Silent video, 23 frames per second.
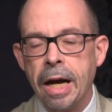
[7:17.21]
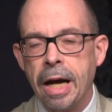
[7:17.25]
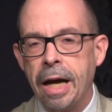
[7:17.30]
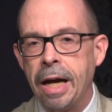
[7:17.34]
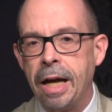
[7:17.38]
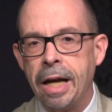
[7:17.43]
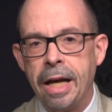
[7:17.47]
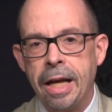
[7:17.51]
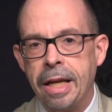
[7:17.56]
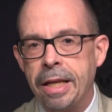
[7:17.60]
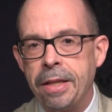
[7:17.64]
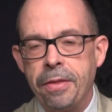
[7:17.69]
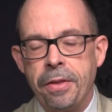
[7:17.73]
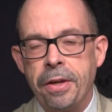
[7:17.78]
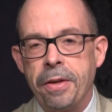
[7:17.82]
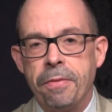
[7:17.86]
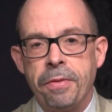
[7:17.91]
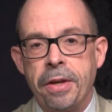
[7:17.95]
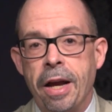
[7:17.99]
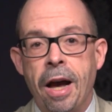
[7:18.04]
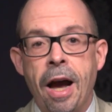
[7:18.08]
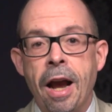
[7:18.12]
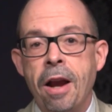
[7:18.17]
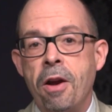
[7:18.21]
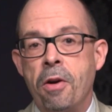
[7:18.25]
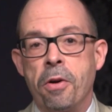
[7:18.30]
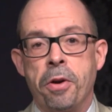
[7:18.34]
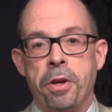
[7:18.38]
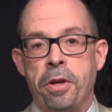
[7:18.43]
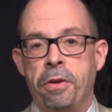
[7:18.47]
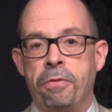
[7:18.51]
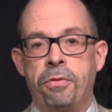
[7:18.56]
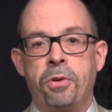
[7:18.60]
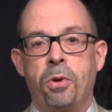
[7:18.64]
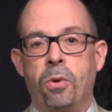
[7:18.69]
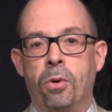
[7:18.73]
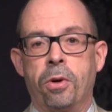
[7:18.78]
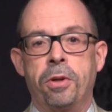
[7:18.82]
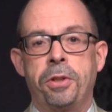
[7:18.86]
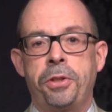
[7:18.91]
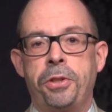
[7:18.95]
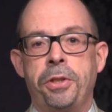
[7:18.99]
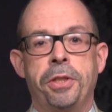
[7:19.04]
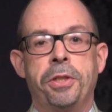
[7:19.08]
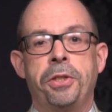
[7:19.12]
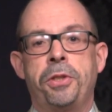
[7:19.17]
The irony, of
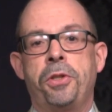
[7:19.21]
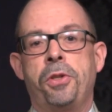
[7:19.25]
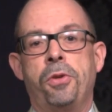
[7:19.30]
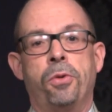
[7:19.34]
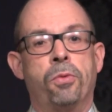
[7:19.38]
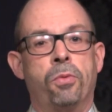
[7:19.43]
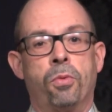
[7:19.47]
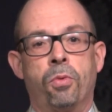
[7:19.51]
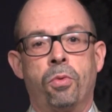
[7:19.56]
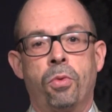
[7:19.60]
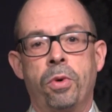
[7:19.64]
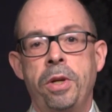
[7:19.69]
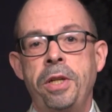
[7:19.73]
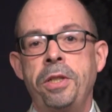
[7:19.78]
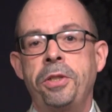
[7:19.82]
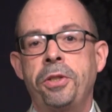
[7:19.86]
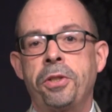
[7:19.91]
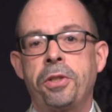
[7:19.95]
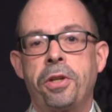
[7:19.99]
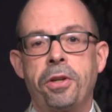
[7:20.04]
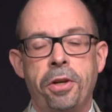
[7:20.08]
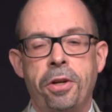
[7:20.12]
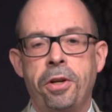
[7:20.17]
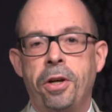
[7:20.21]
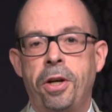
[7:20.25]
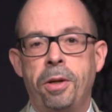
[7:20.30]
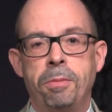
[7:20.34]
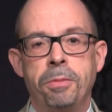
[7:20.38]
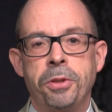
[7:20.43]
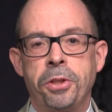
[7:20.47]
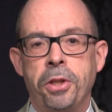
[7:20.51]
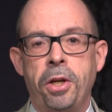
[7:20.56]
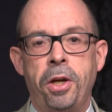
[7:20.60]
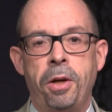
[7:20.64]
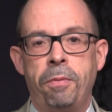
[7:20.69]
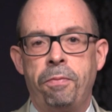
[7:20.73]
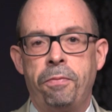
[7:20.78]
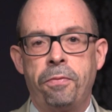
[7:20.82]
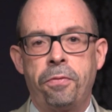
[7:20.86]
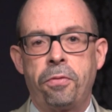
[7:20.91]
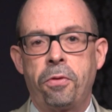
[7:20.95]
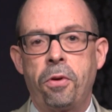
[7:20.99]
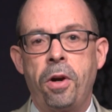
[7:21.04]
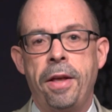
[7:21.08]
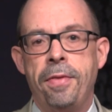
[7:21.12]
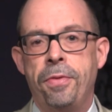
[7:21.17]
course, is the risk comes up
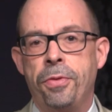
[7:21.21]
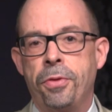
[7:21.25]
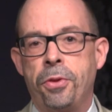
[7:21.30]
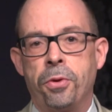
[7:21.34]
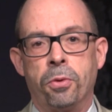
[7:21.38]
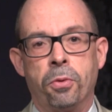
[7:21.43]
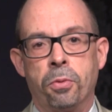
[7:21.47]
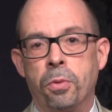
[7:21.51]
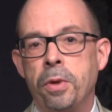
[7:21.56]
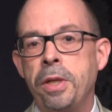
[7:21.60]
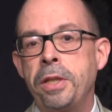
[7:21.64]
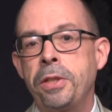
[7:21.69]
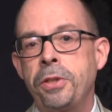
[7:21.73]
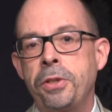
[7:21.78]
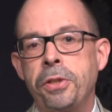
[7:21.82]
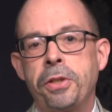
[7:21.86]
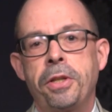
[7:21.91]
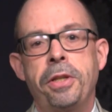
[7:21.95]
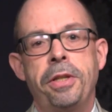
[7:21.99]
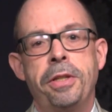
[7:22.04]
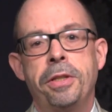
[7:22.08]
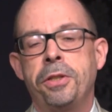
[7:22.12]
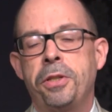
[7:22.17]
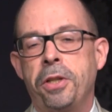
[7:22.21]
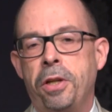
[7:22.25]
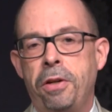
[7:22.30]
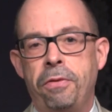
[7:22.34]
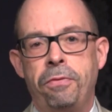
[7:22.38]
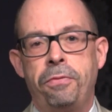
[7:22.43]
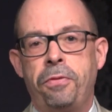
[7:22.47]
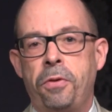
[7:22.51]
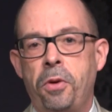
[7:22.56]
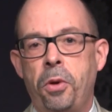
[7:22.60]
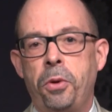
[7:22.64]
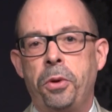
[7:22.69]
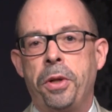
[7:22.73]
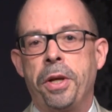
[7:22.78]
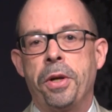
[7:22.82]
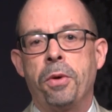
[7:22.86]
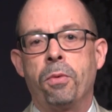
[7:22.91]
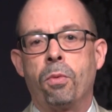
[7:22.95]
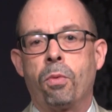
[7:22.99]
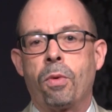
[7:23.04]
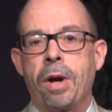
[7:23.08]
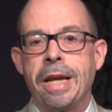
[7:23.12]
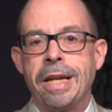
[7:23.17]
front. The risk is
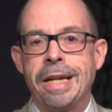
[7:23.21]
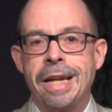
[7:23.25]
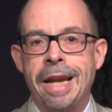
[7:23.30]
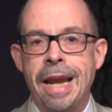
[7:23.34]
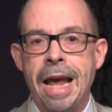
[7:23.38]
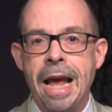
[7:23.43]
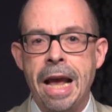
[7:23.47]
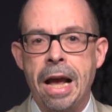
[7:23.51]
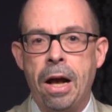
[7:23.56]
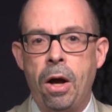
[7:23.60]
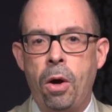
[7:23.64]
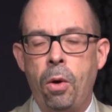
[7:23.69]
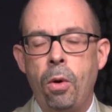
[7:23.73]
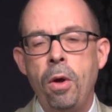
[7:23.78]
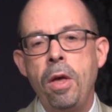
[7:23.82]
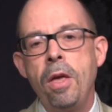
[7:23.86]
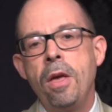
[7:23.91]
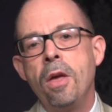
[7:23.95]
unfolding right now.